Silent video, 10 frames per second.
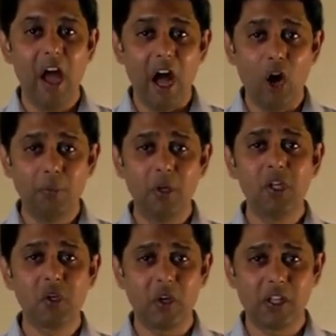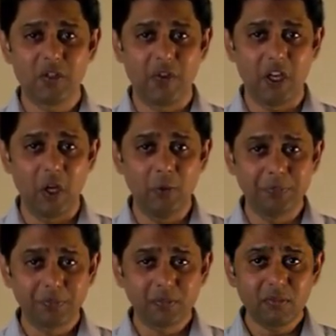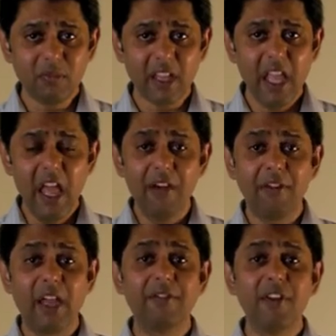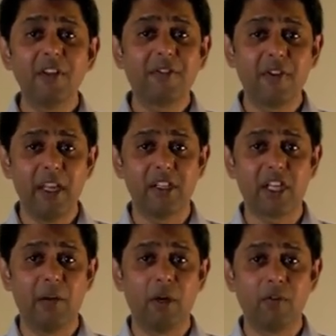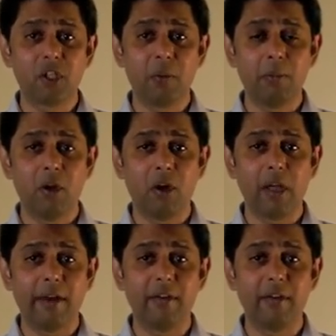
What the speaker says: I hope you enjoyed this video. And feel free to come over to my blog at